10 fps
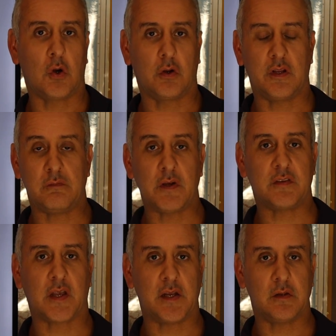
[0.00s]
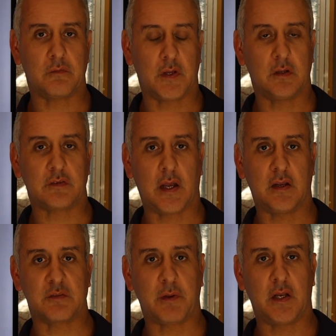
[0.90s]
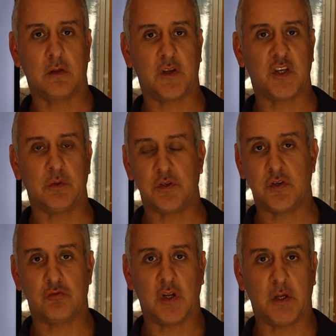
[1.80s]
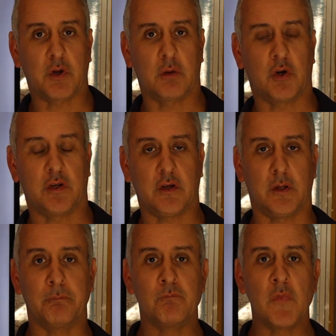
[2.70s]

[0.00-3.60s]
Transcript: on investigating things and explaining things, which is really what I want to do.